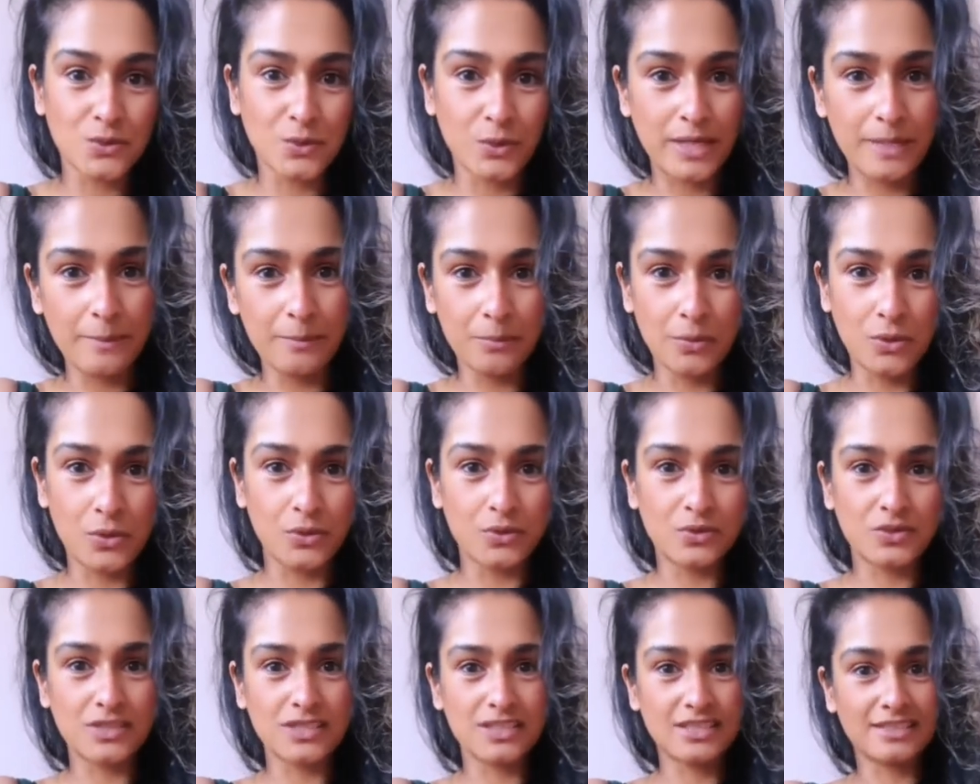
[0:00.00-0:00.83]

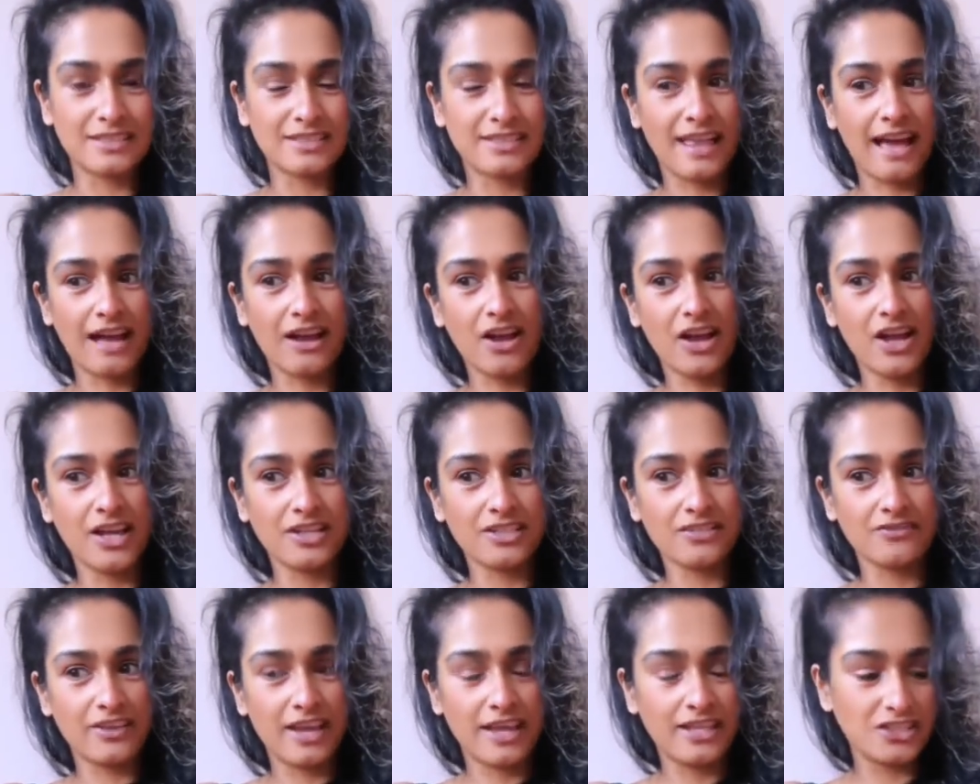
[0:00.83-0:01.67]
impulse and that kind
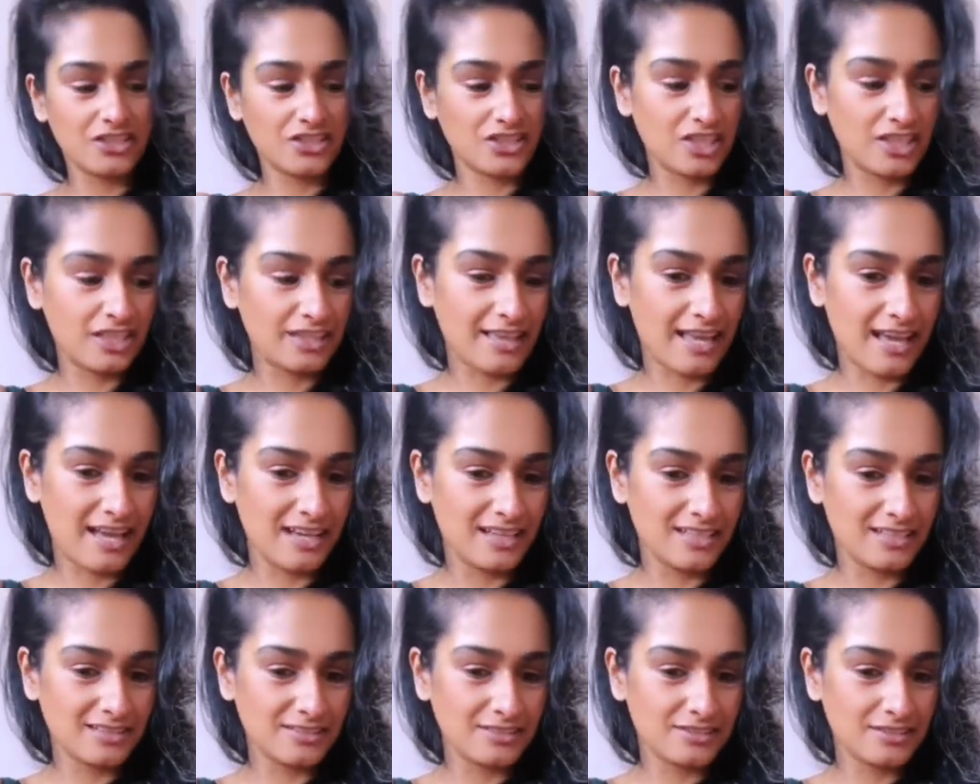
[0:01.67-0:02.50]
of energy
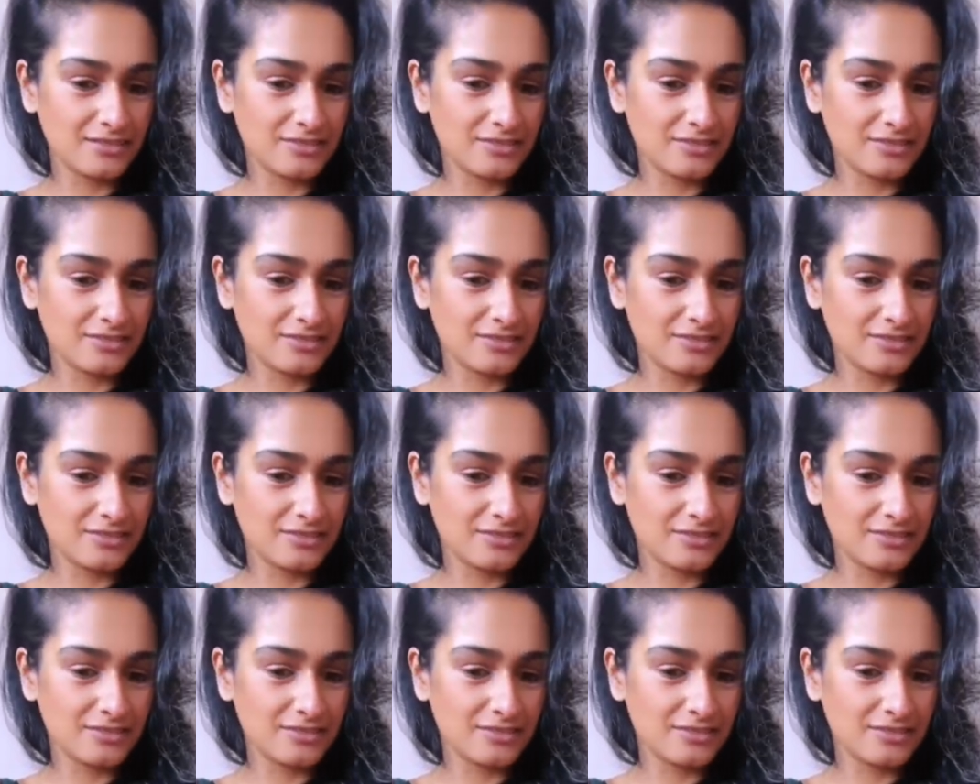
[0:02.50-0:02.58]
that